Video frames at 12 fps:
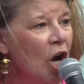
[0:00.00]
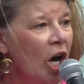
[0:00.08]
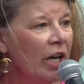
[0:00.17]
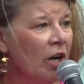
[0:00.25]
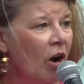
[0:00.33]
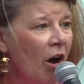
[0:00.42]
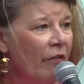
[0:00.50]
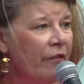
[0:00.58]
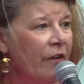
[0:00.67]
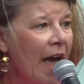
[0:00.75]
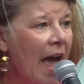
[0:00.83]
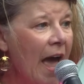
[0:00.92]
cut off
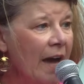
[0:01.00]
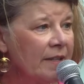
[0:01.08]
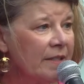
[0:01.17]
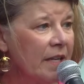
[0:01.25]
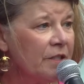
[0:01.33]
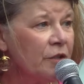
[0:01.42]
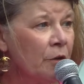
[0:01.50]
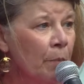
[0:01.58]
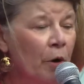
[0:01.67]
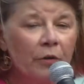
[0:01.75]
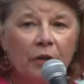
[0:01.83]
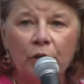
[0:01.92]
access to
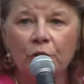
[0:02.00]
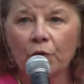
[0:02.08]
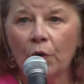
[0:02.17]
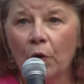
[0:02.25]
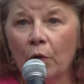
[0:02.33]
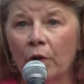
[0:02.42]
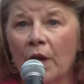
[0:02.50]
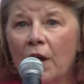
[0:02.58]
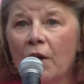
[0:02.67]
birth control